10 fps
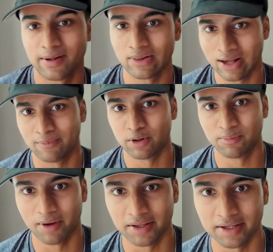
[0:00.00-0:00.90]
me a lot more
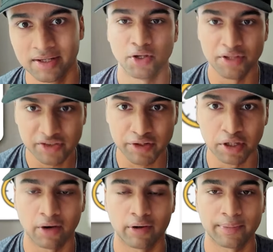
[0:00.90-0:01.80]
money. So in this
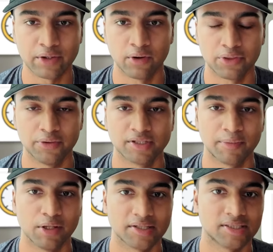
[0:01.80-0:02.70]
video, I want to be going through some
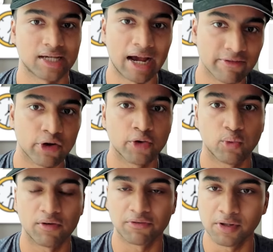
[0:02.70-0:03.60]
of the lessons I've learned
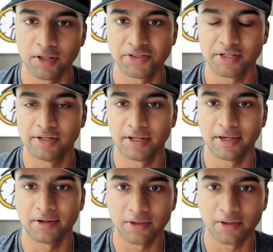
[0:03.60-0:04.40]
while freelancing in data